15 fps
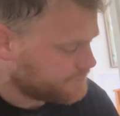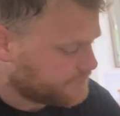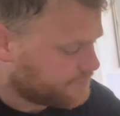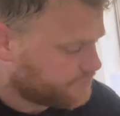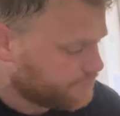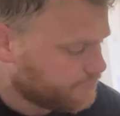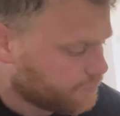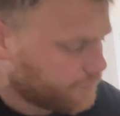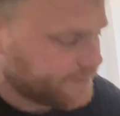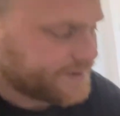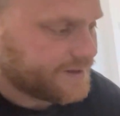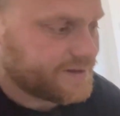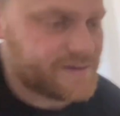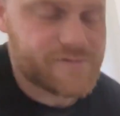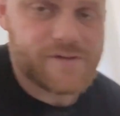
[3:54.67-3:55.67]
the two walls
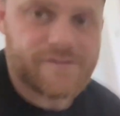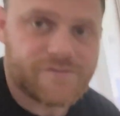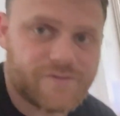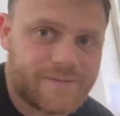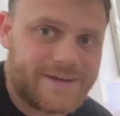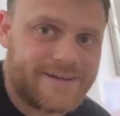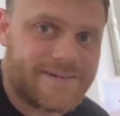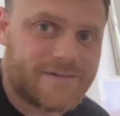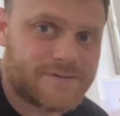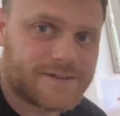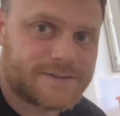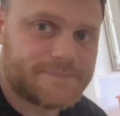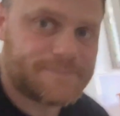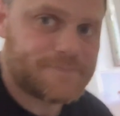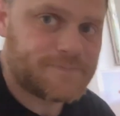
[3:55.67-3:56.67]
get the strength from each
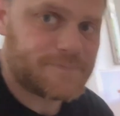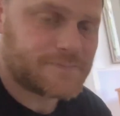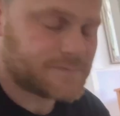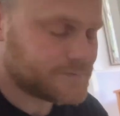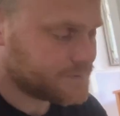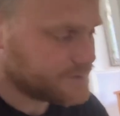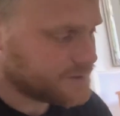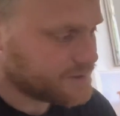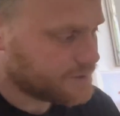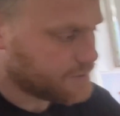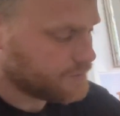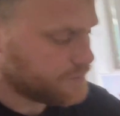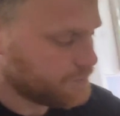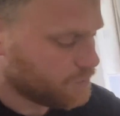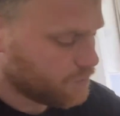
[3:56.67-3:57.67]
other.
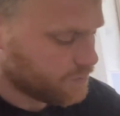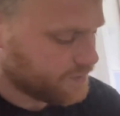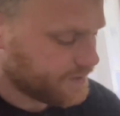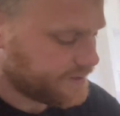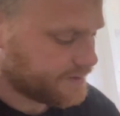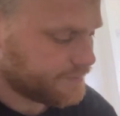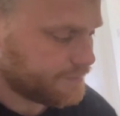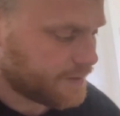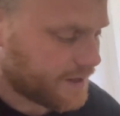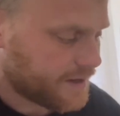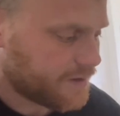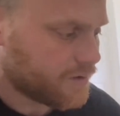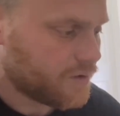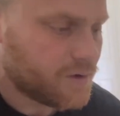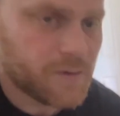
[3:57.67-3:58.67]
So the more of this
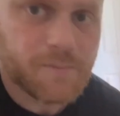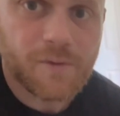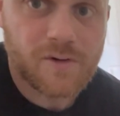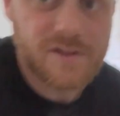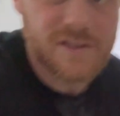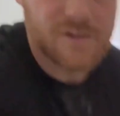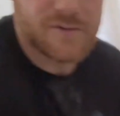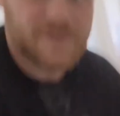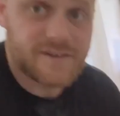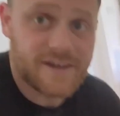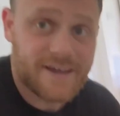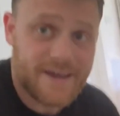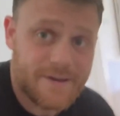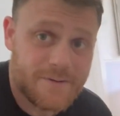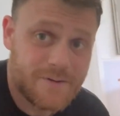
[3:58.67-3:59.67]
egg carton box stuff you
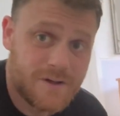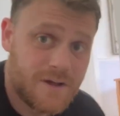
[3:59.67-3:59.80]
take out,